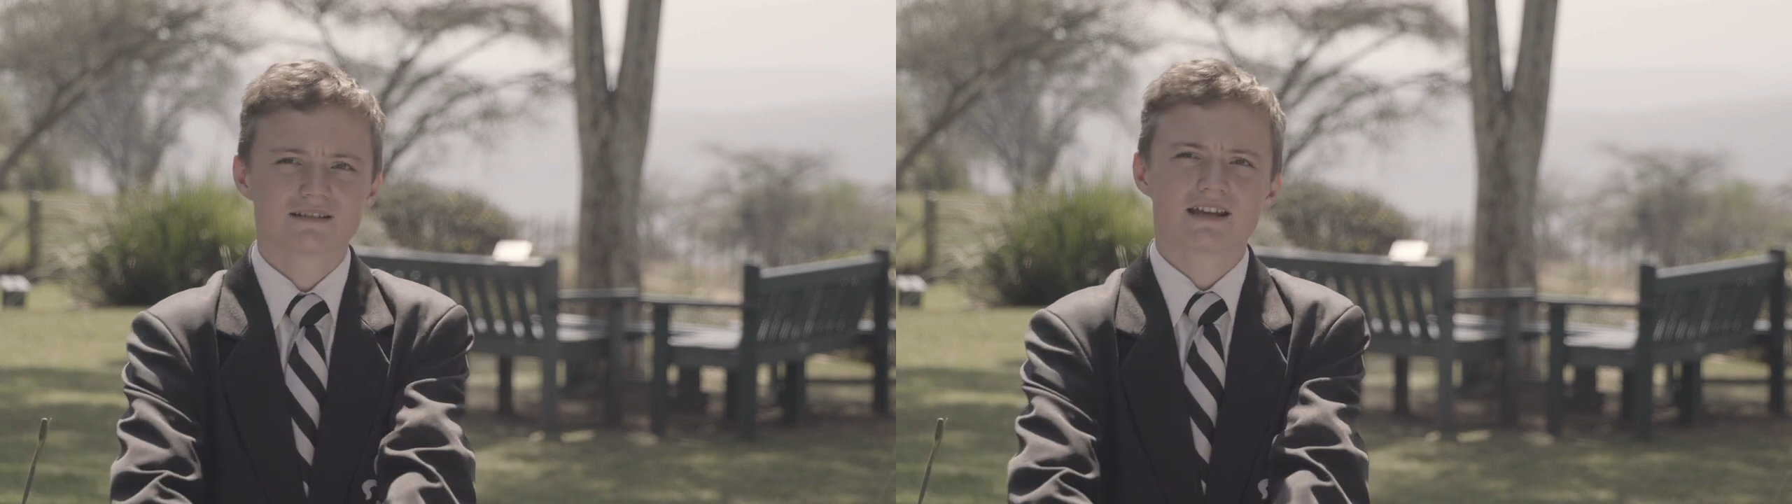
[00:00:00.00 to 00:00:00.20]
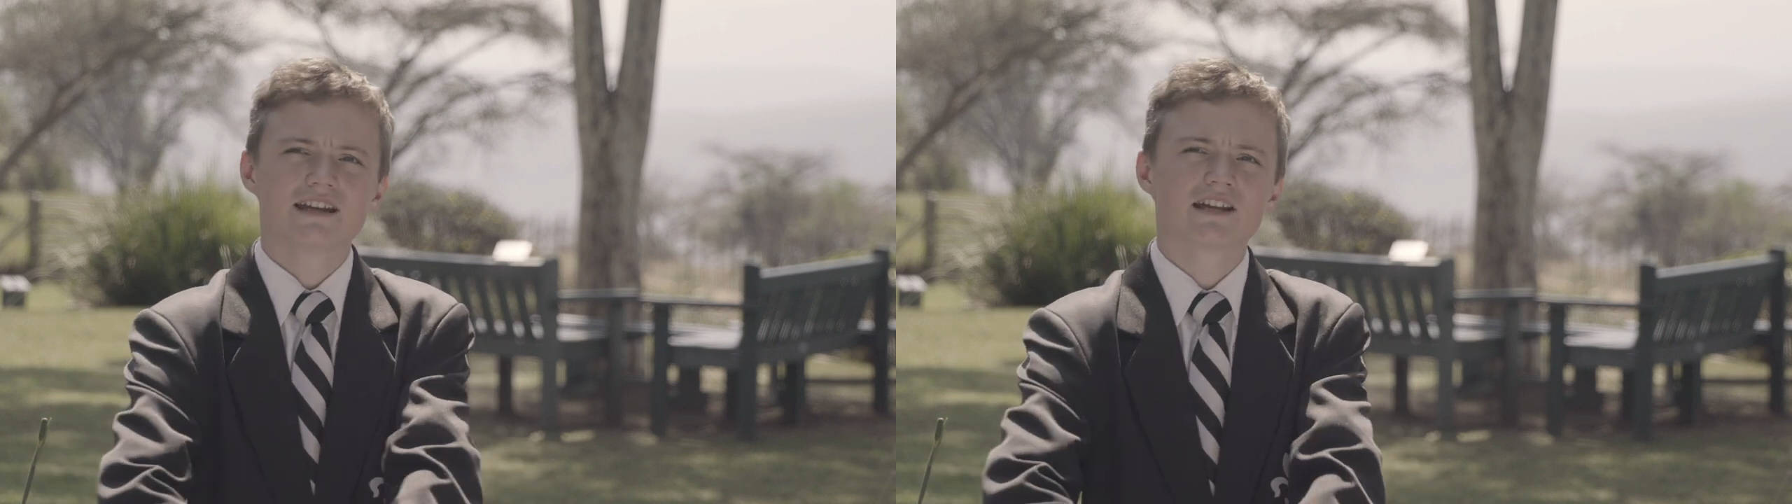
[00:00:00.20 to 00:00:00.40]

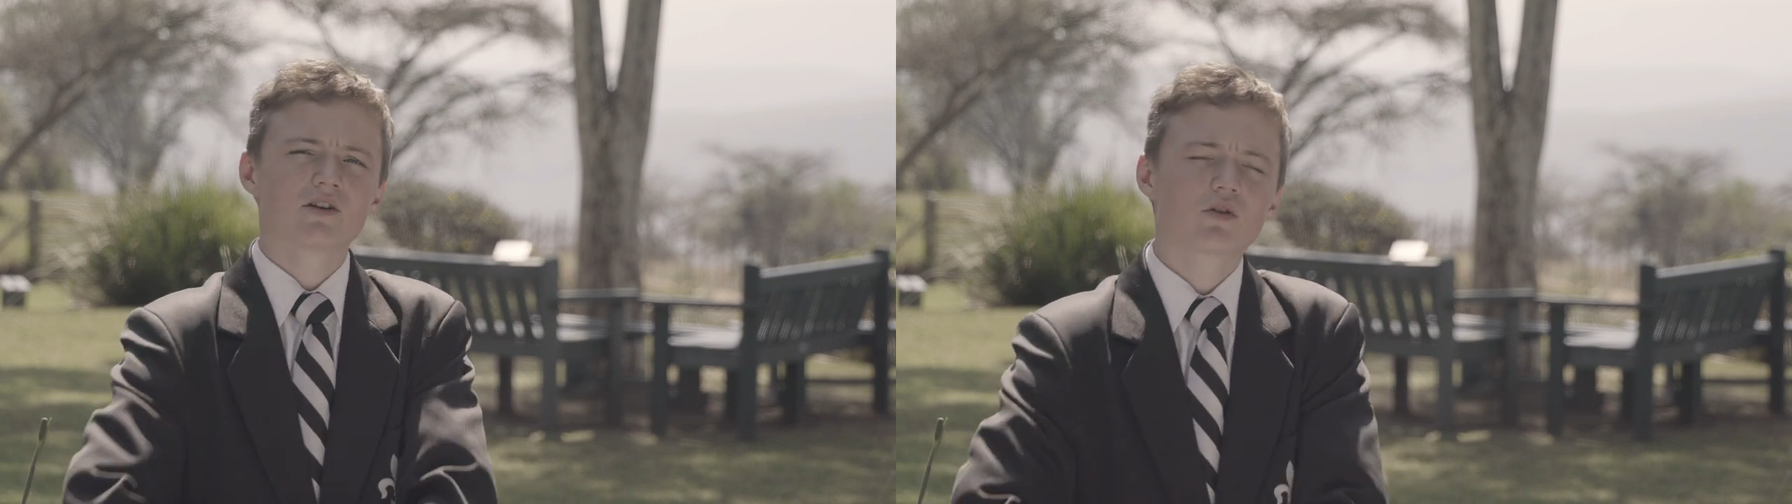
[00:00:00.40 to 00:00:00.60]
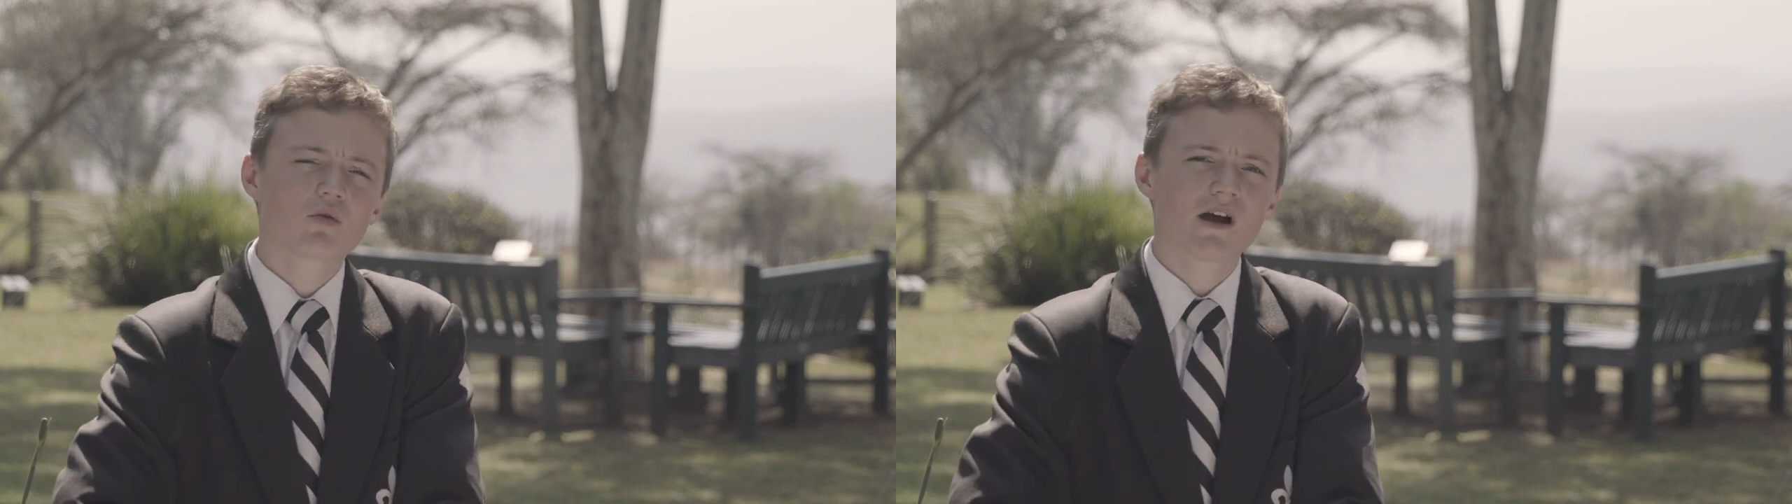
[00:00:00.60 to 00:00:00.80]
gaining
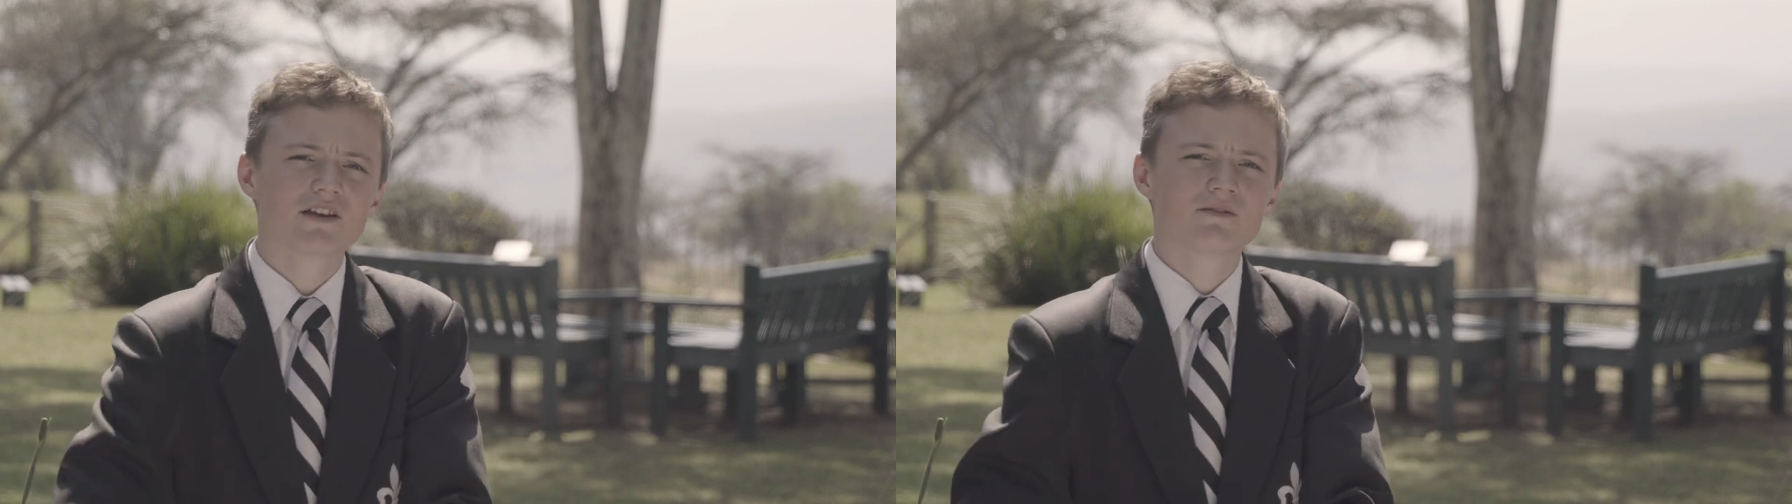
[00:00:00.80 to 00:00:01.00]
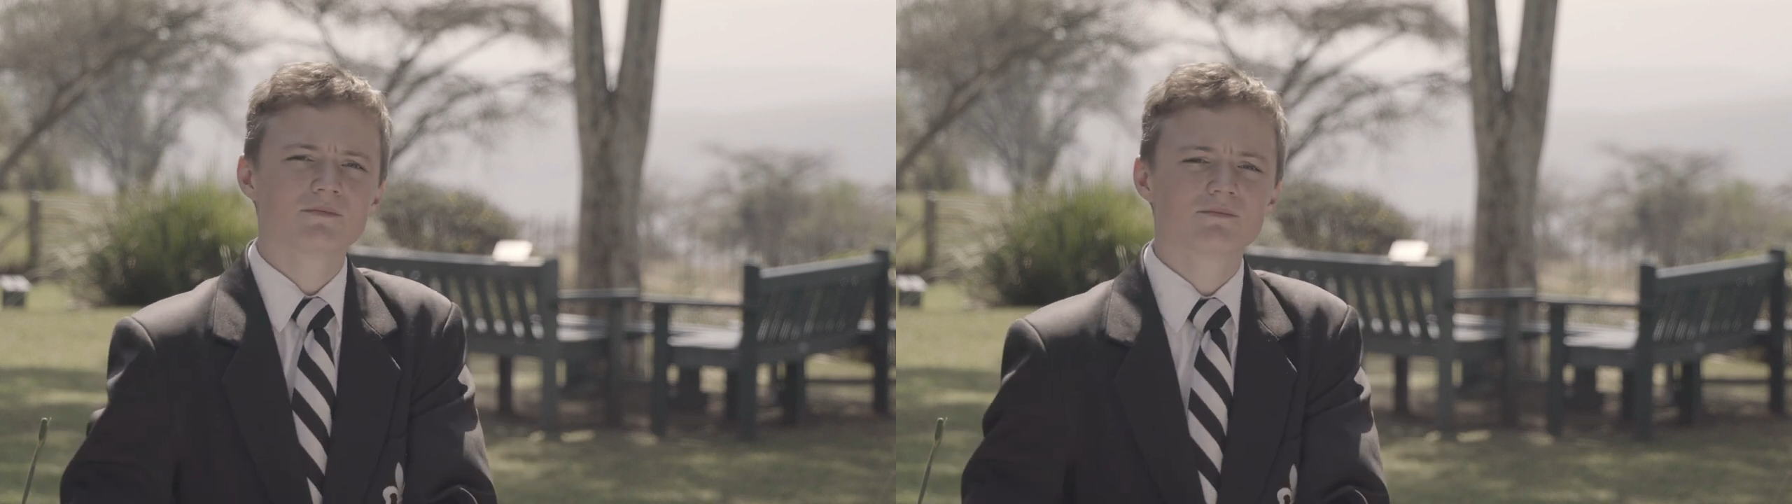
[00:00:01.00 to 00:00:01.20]

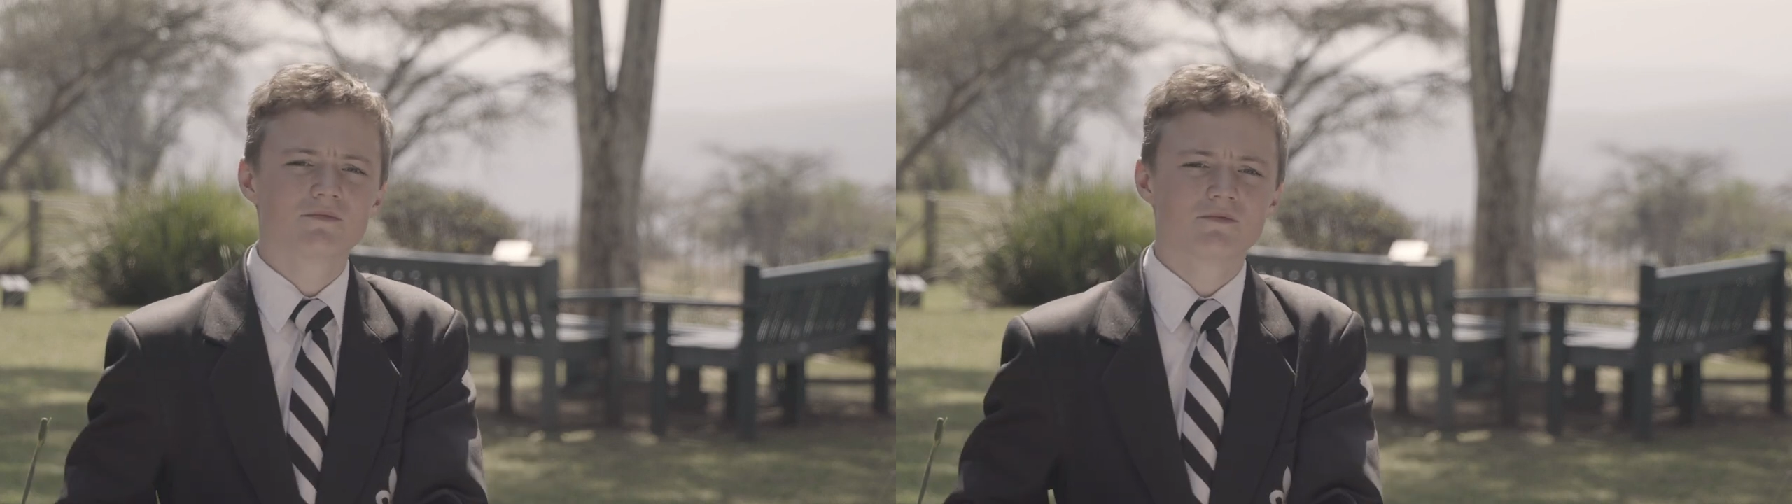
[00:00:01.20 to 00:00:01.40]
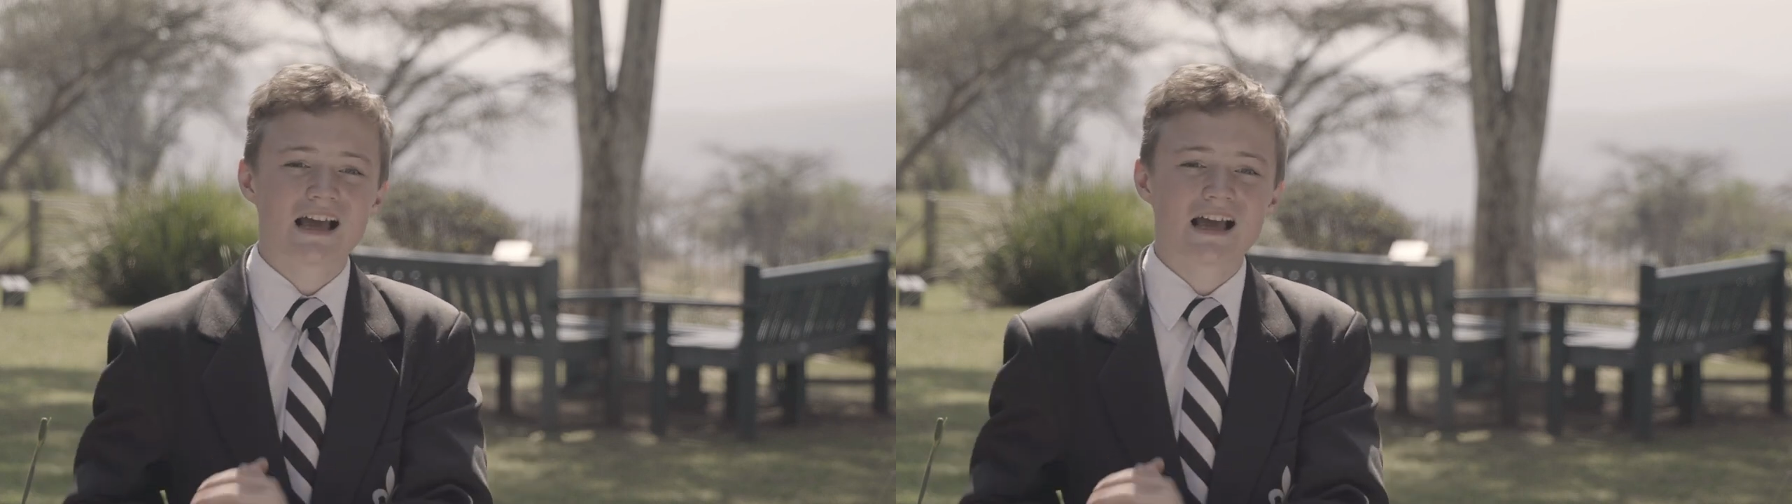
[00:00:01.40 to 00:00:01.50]
quite a